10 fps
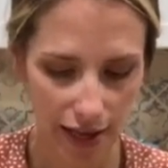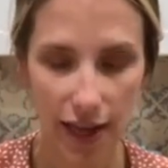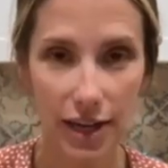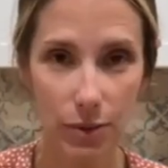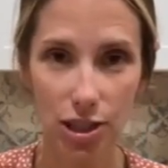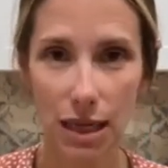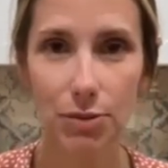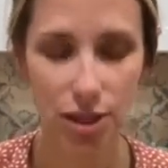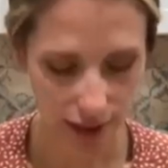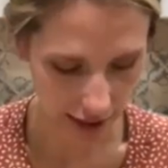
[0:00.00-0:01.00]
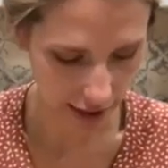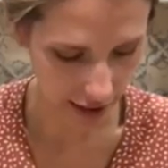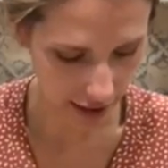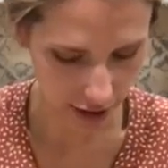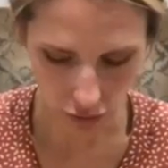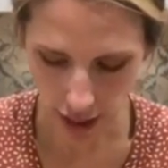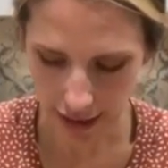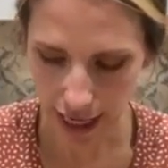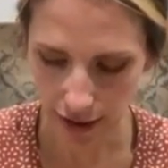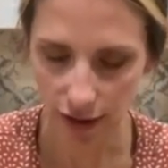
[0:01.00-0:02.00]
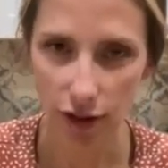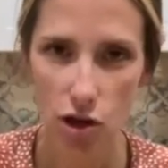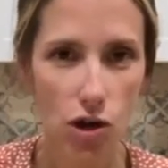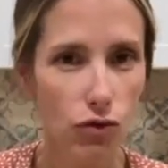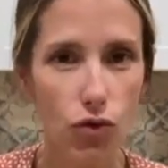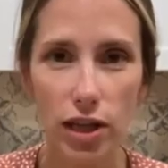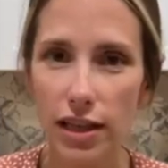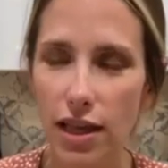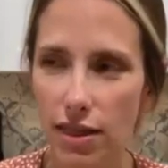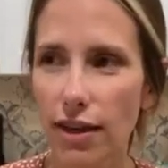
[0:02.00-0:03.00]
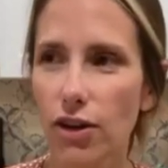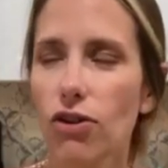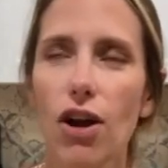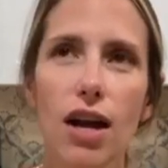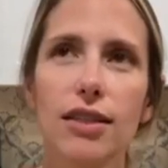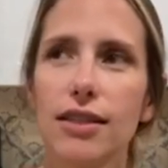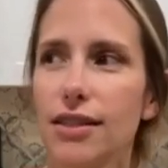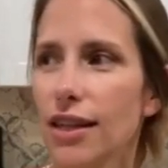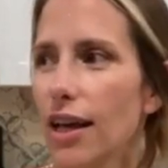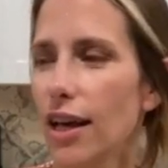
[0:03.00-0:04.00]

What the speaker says: And it was shaped just like this, rectangle, really thick crust.